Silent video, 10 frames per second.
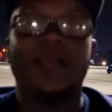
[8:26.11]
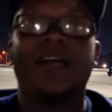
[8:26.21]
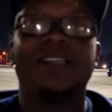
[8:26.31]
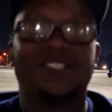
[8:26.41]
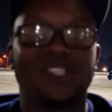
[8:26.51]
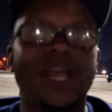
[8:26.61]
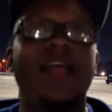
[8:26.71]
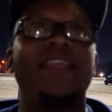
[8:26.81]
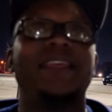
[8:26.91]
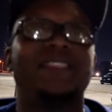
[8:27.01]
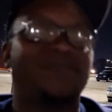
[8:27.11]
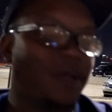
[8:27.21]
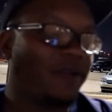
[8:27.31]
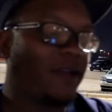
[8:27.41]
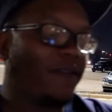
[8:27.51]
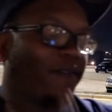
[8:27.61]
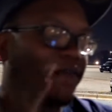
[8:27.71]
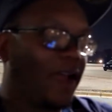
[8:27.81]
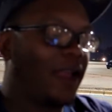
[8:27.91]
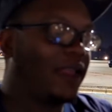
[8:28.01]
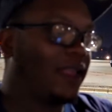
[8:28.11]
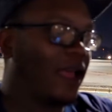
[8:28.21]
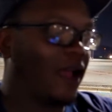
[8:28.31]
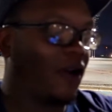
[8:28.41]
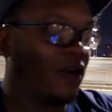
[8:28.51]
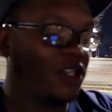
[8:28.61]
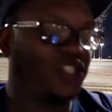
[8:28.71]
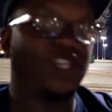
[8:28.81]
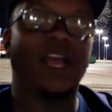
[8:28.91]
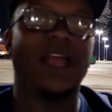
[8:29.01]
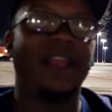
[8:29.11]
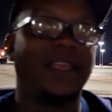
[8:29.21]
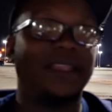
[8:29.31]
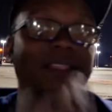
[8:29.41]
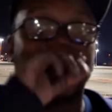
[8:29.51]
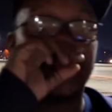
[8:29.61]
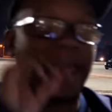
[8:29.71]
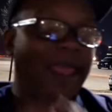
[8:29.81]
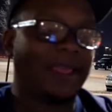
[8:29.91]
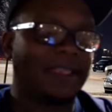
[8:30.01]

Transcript: A Shiny Spinneret. We finally got our Shiny today.